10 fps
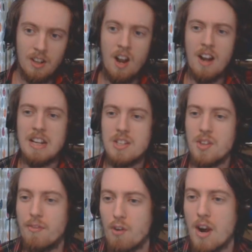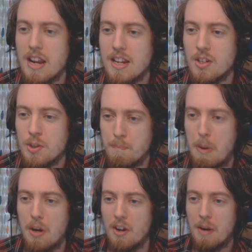Eyes of rage
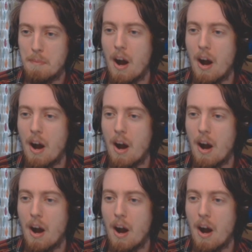burn